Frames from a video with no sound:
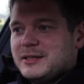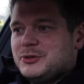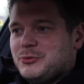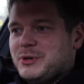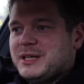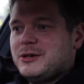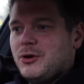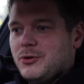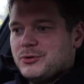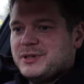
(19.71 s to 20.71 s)
during
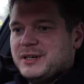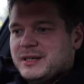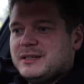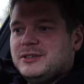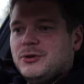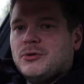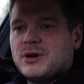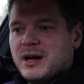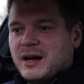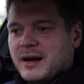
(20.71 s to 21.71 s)
ordering your
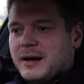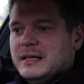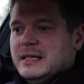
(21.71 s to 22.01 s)
car.